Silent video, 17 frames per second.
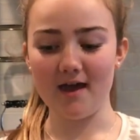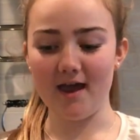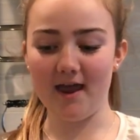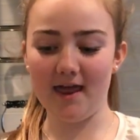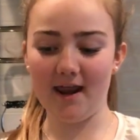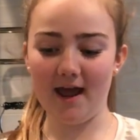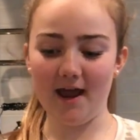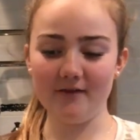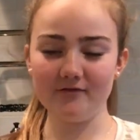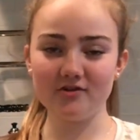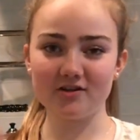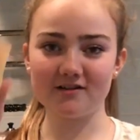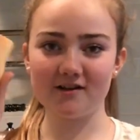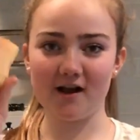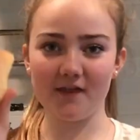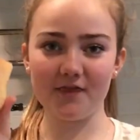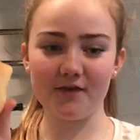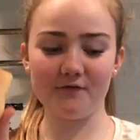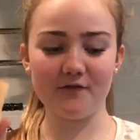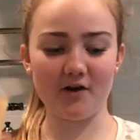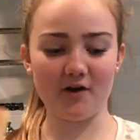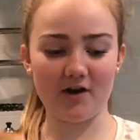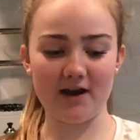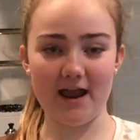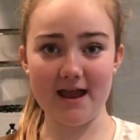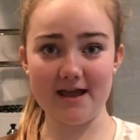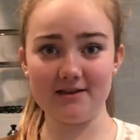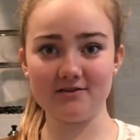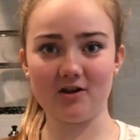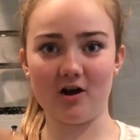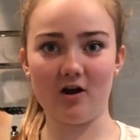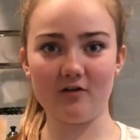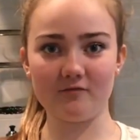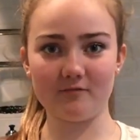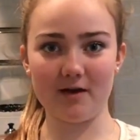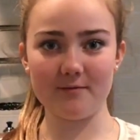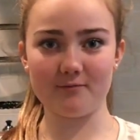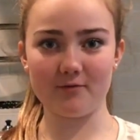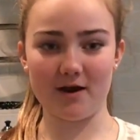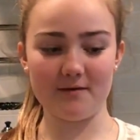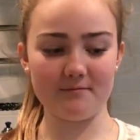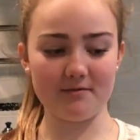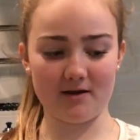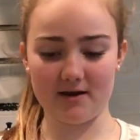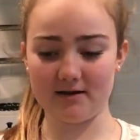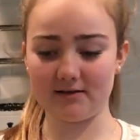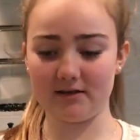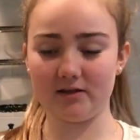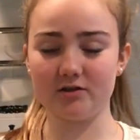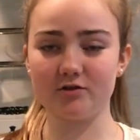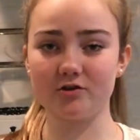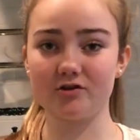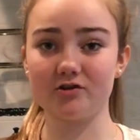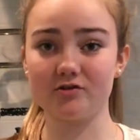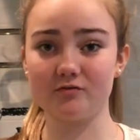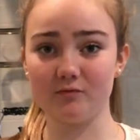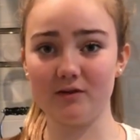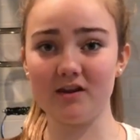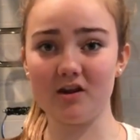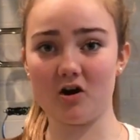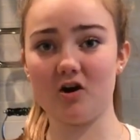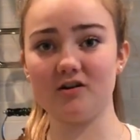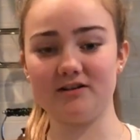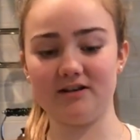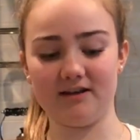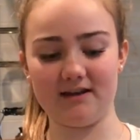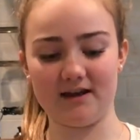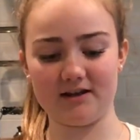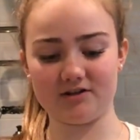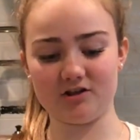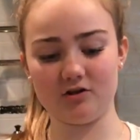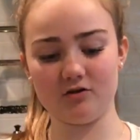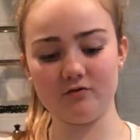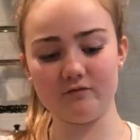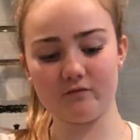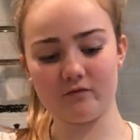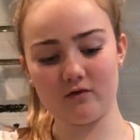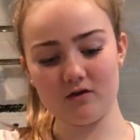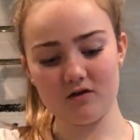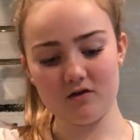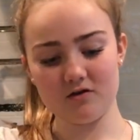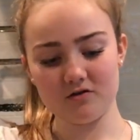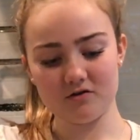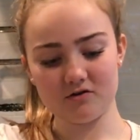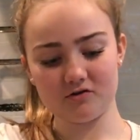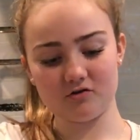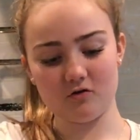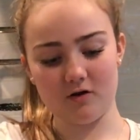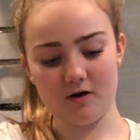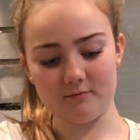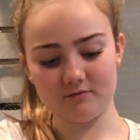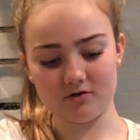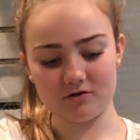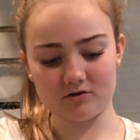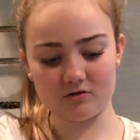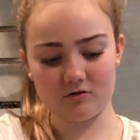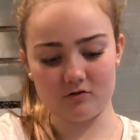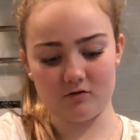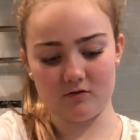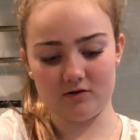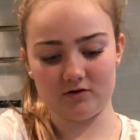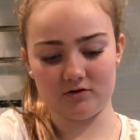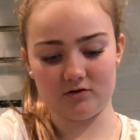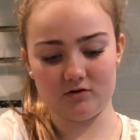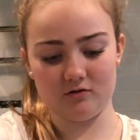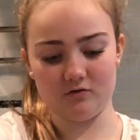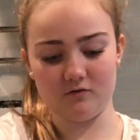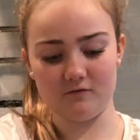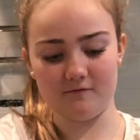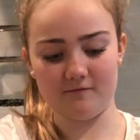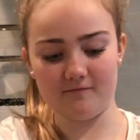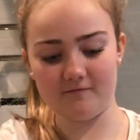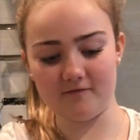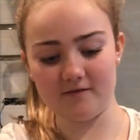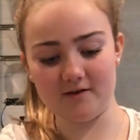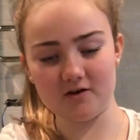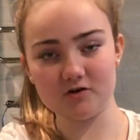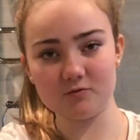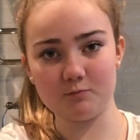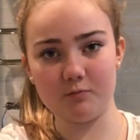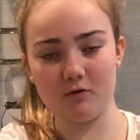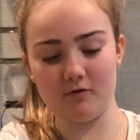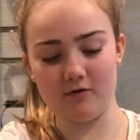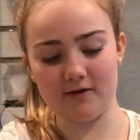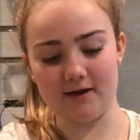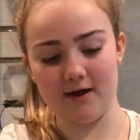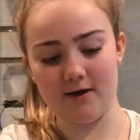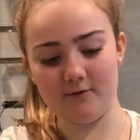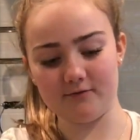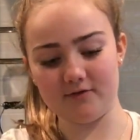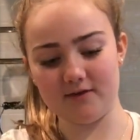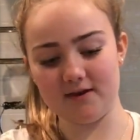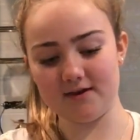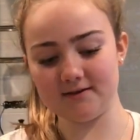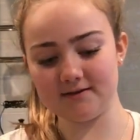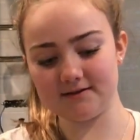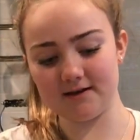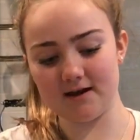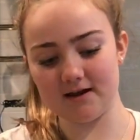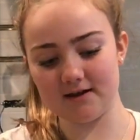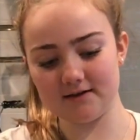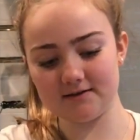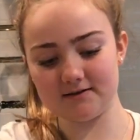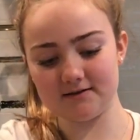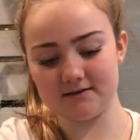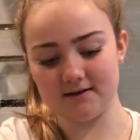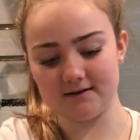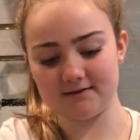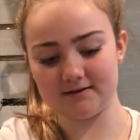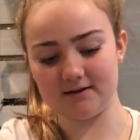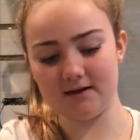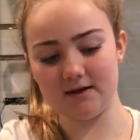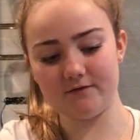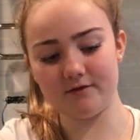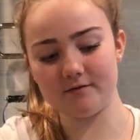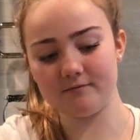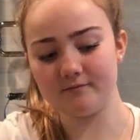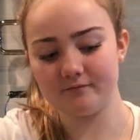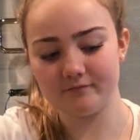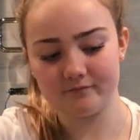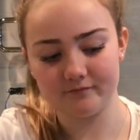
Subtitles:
And I've just cut the very ends off my bread because it's really hard to get to. So I'm just going to finish pulling out the insides nice and even.